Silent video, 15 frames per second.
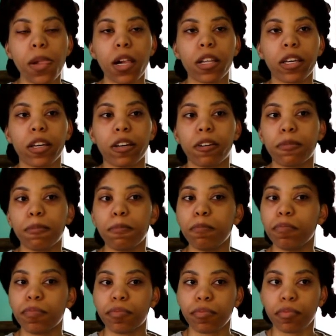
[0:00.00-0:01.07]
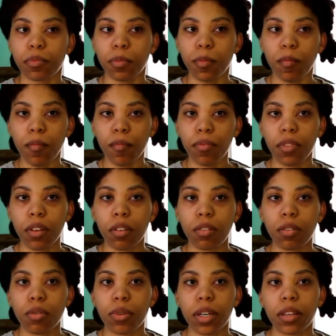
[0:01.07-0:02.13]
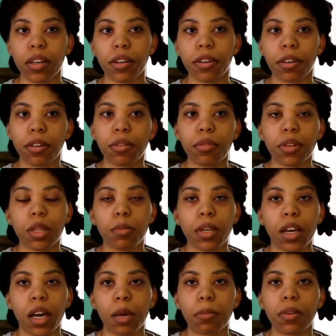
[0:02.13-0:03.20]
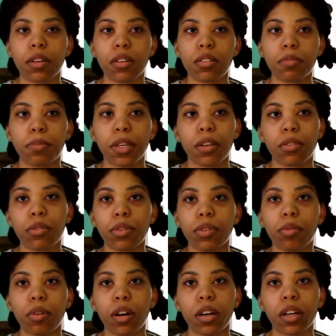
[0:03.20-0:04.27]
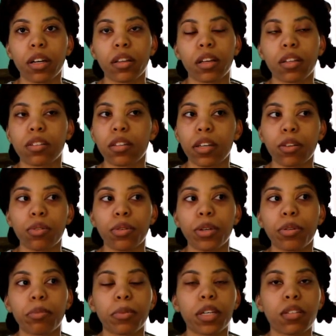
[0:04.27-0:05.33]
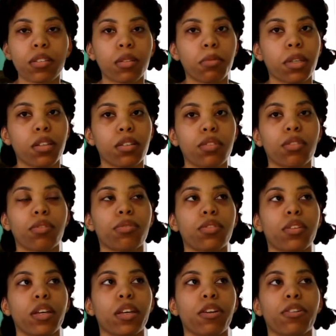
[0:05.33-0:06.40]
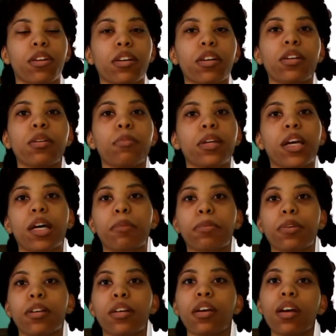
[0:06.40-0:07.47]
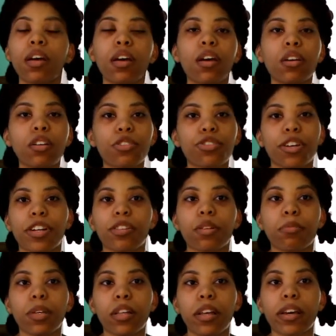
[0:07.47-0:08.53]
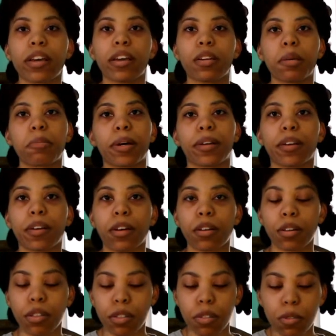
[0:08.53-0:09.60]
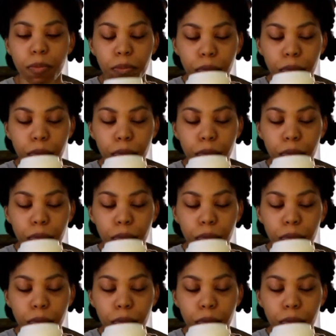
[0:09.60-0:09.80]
Like, the way that you're gonna really be happy is being who you are, and that's like who you were made to be. So it's like you're not gonna be happy trying to be like anybody else.